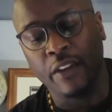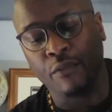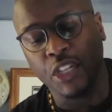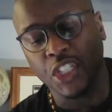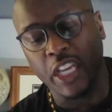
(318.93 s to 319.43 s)
and
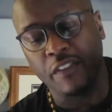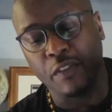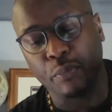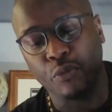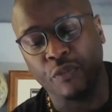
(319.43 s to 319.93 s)
Russia have
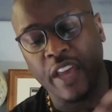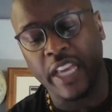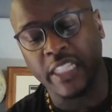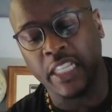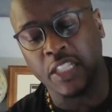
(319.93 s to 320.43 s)
approved
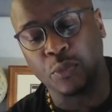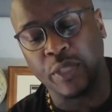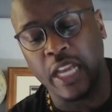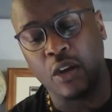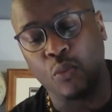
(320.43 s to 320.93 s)
vaccines
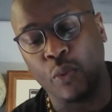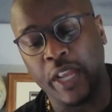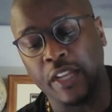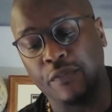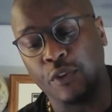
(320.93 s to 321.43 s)
without
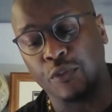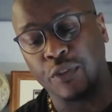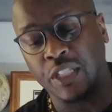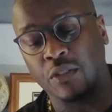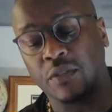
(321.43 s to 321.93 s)
waiting for the
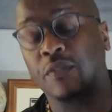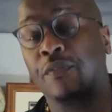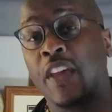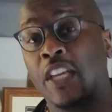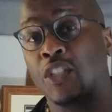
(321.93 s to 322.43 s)
results of
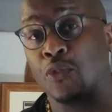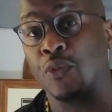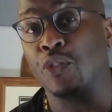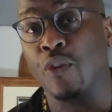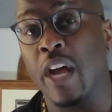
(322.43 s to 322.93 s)
phase
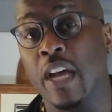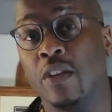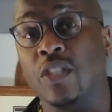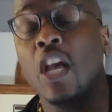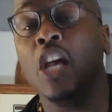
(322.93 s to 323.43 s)
3 trials.